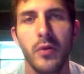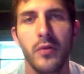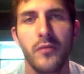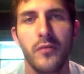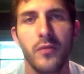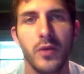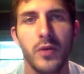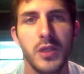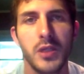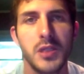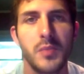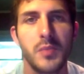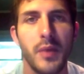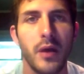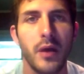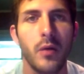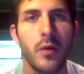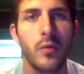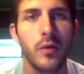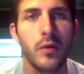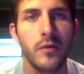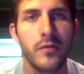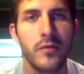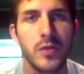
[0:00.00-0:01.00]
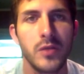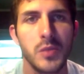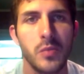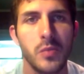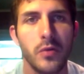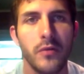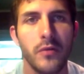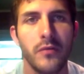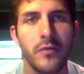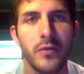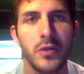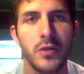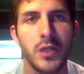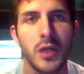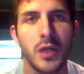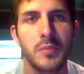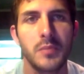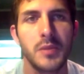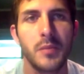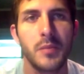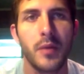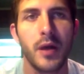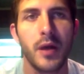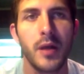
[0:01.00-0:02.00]
for a spell. Winifred's boyfriend
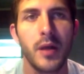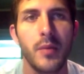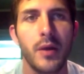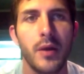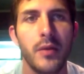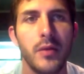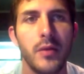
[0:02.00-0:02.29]
drops a body by